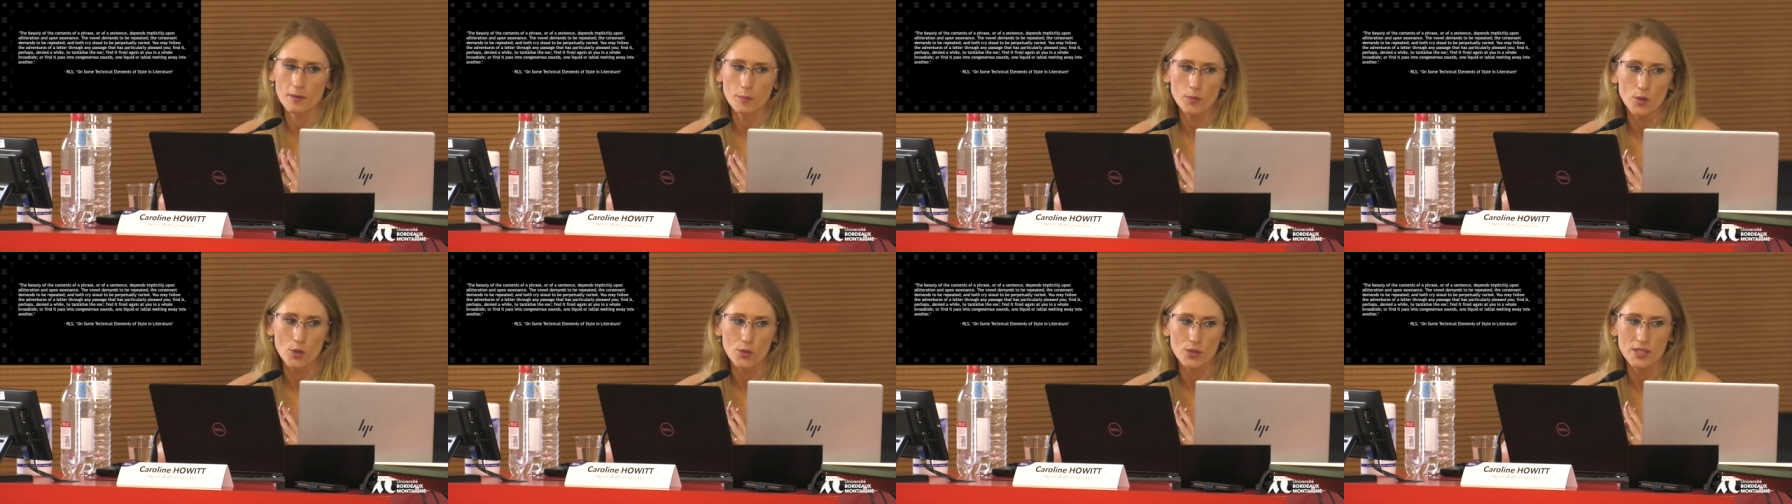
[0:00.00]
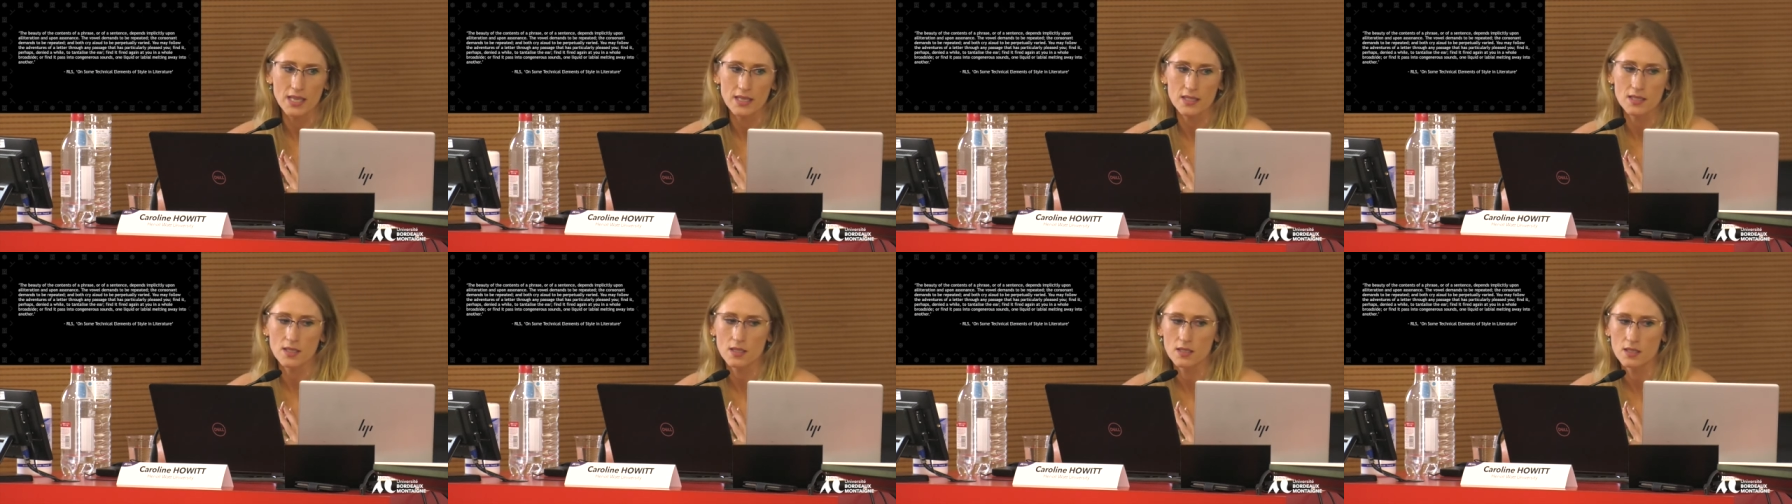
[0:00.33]
a
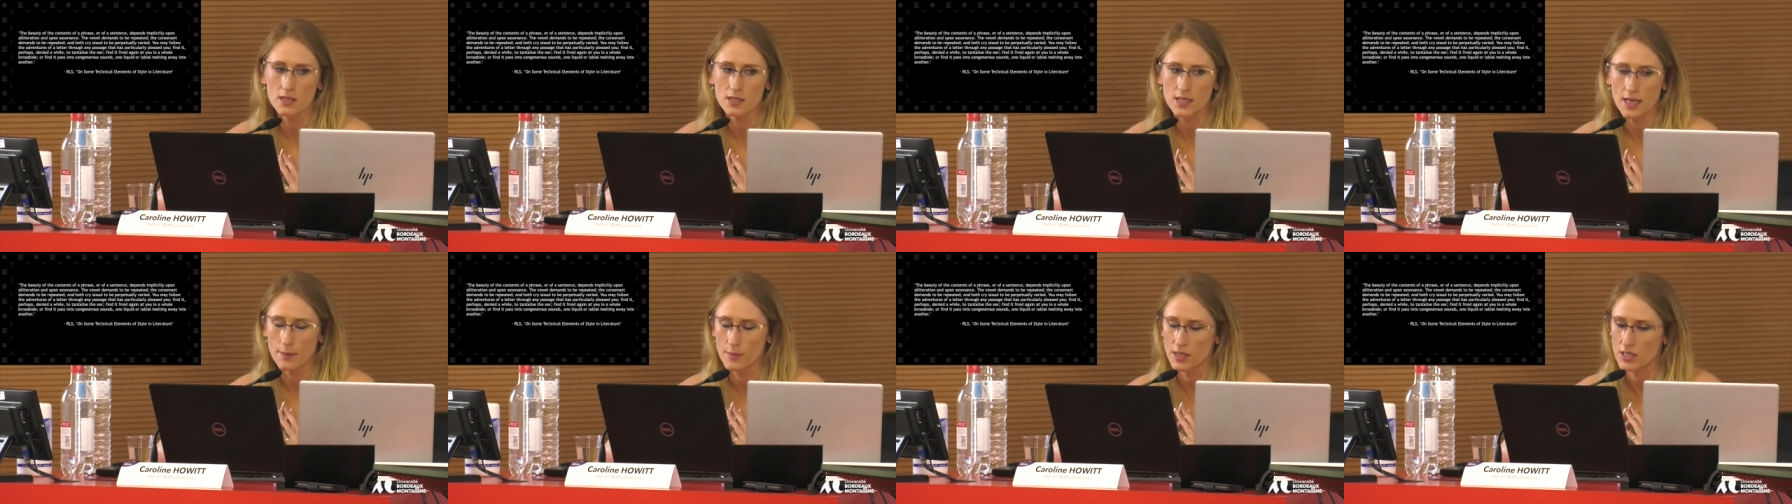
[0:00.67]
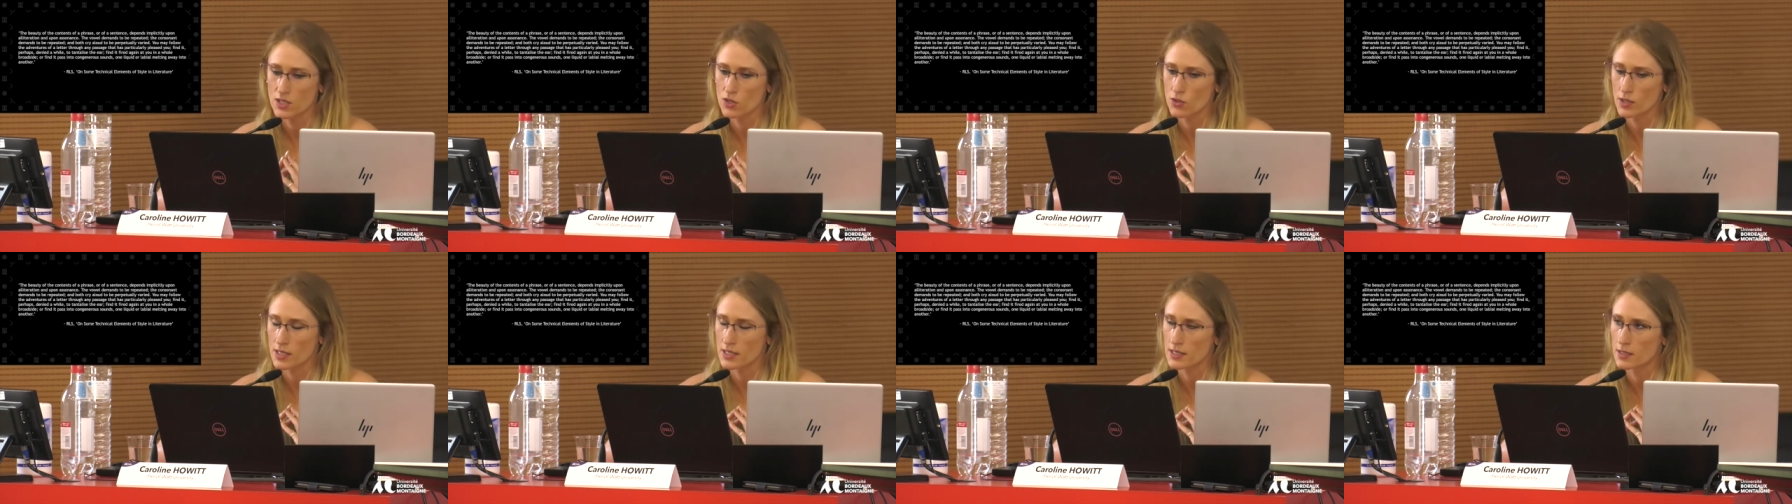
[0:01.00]
process that's
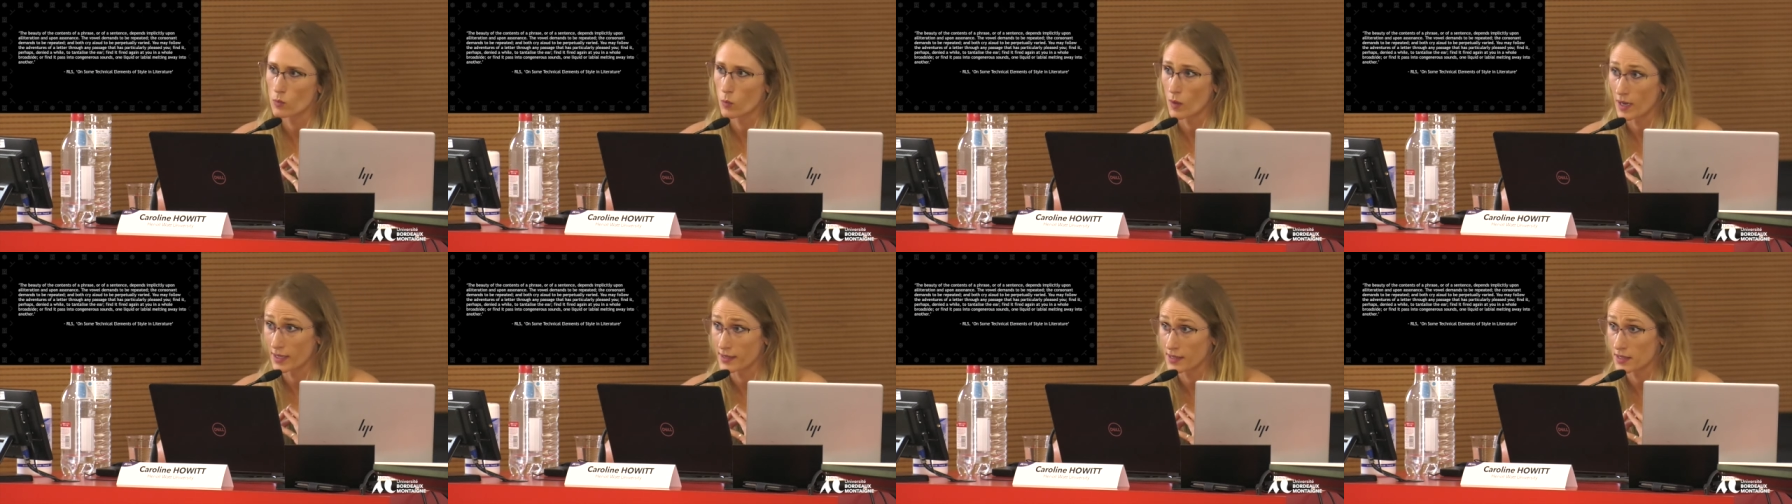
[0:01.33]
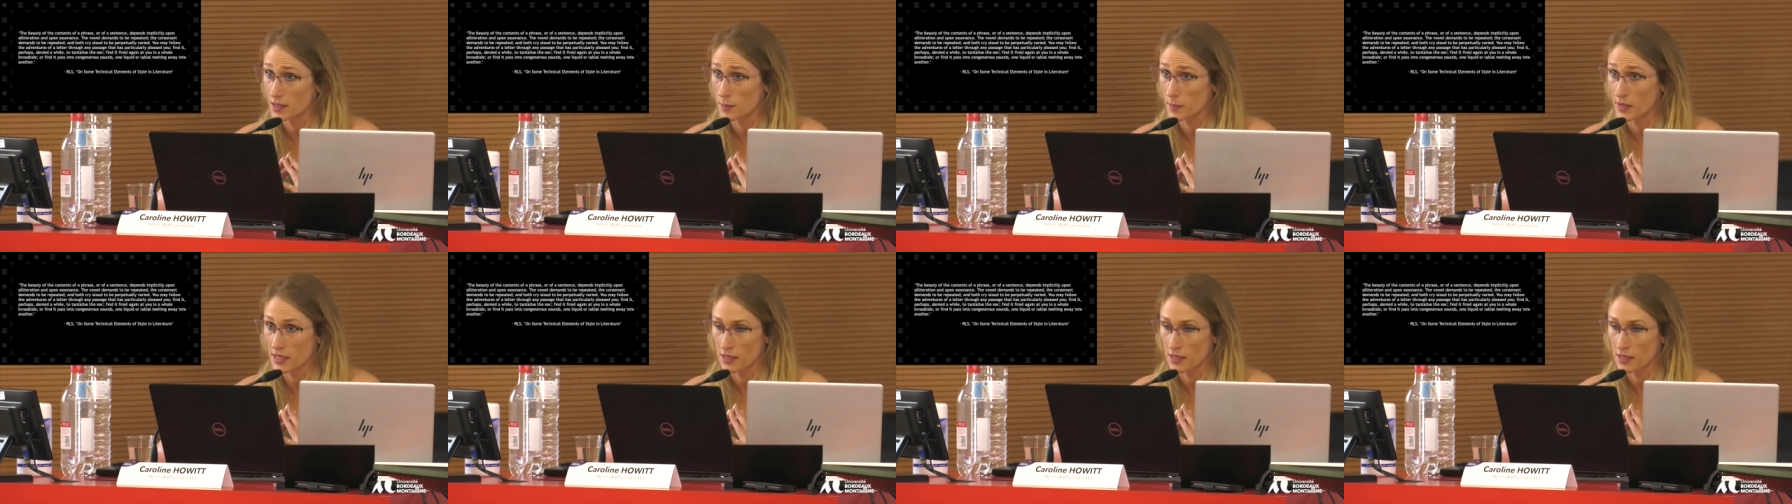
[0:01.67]
demonstrated while it's